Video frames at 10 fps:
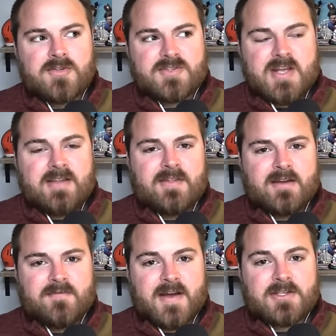seeing
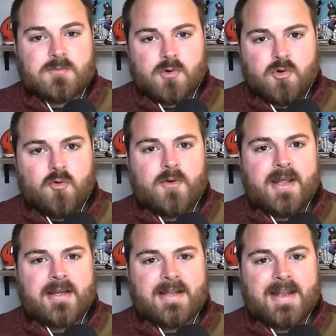the effects in
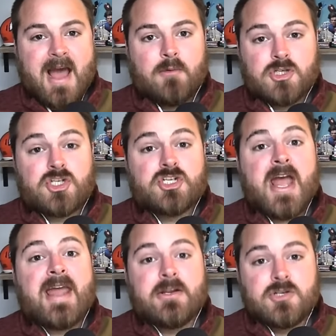recruiting and how it's
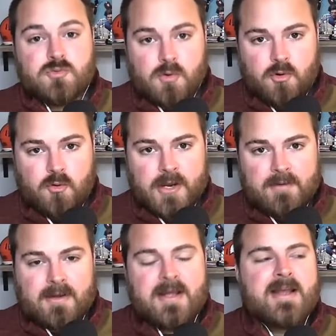changed
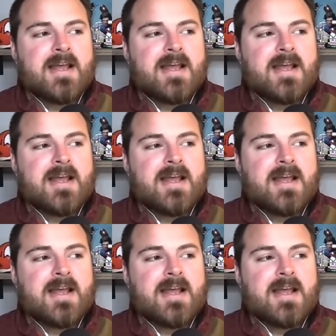recruiting,